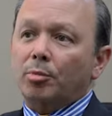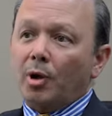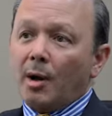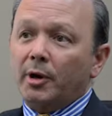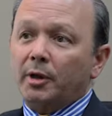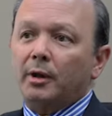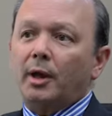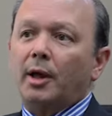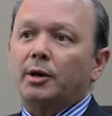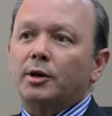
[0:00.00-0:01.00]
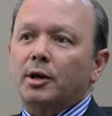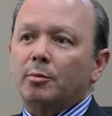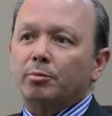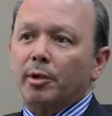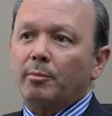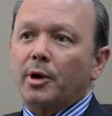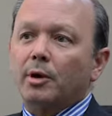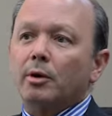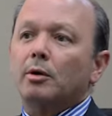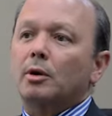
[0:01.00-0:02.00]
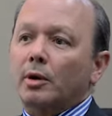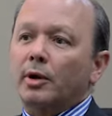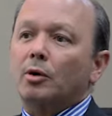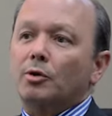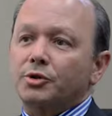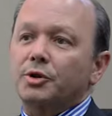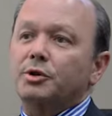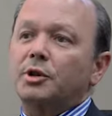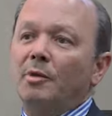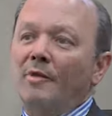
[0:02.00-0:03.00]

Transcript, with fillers: prominent and uh, premier clinical system